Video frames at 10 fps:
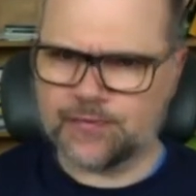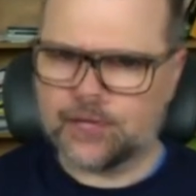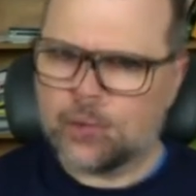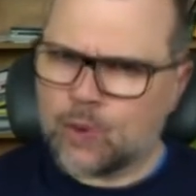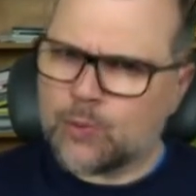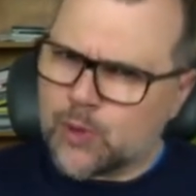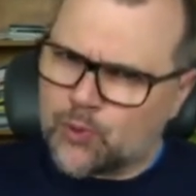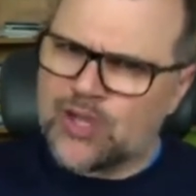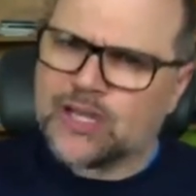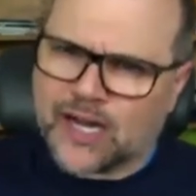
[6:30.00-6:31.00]
When we
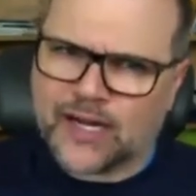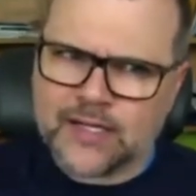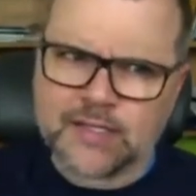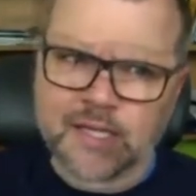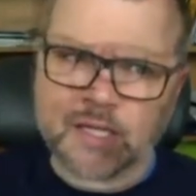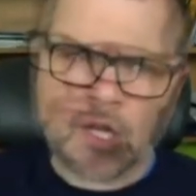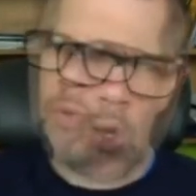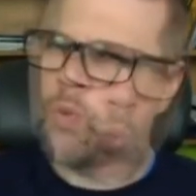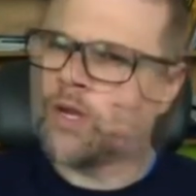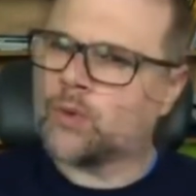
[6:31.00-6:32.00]
realize that
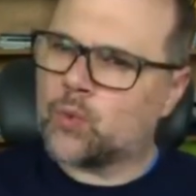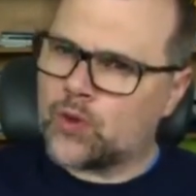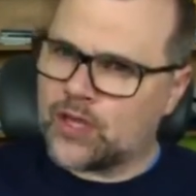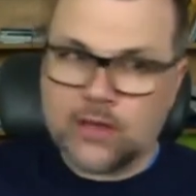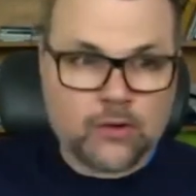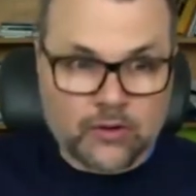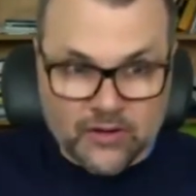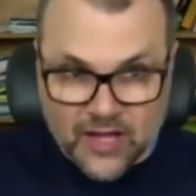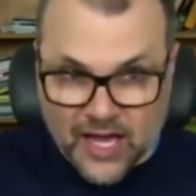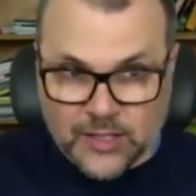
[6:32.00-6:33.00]
what we, or
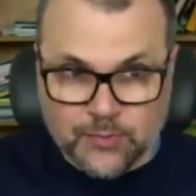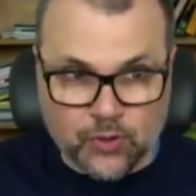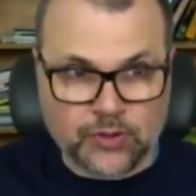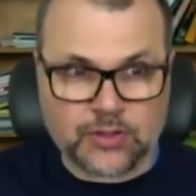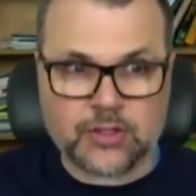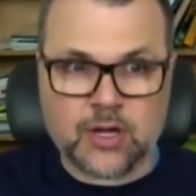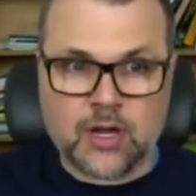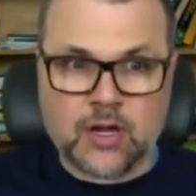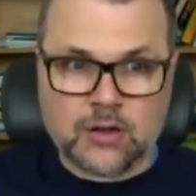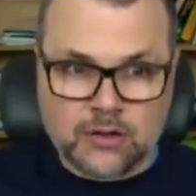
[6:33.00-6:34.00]
the experts,
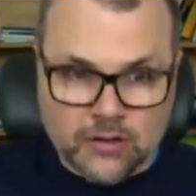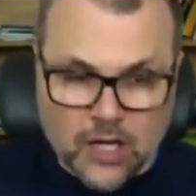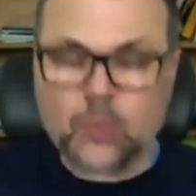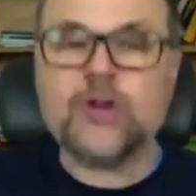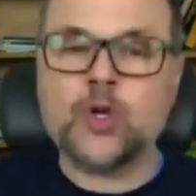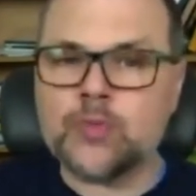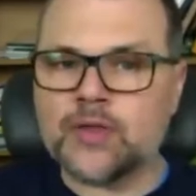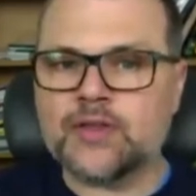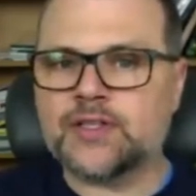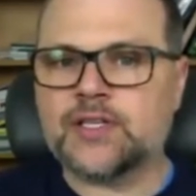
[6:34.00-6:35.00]
thought we knew about
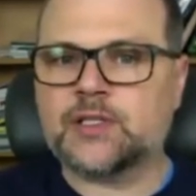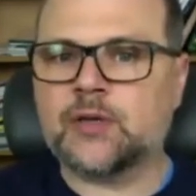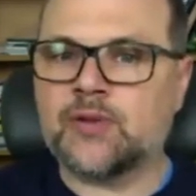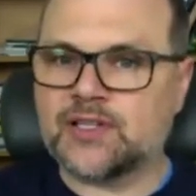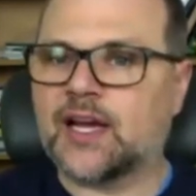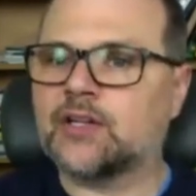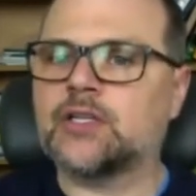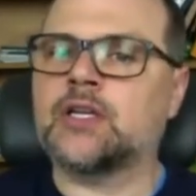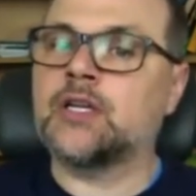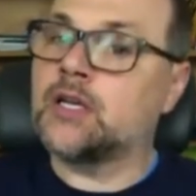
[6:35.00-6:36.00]
the system is
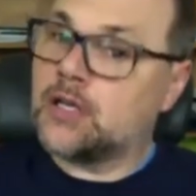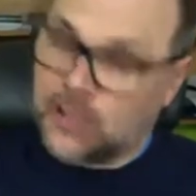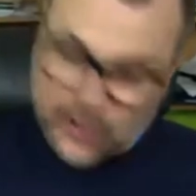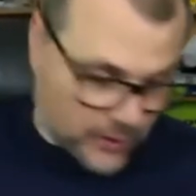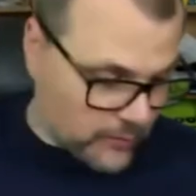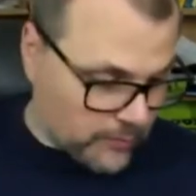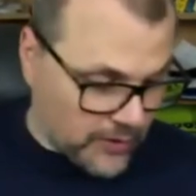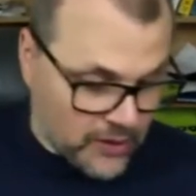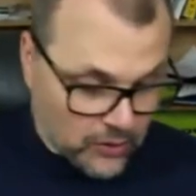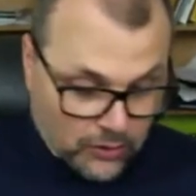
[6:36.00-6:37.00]
actually
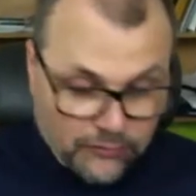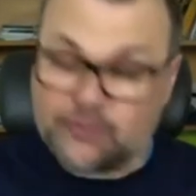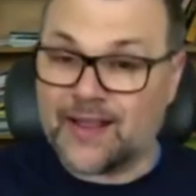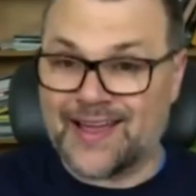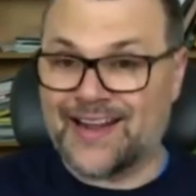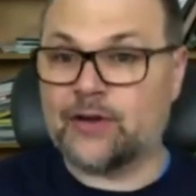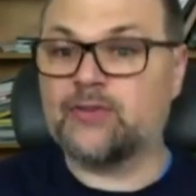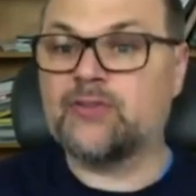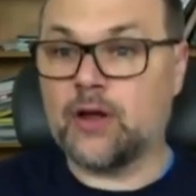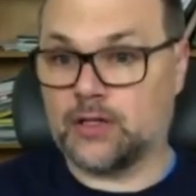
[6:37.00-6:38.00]
incomplete or flat out
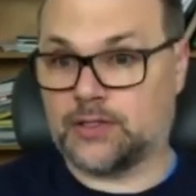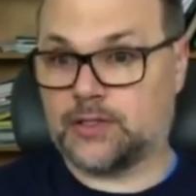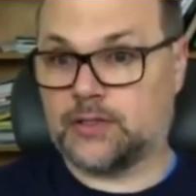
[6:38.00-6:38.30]
false.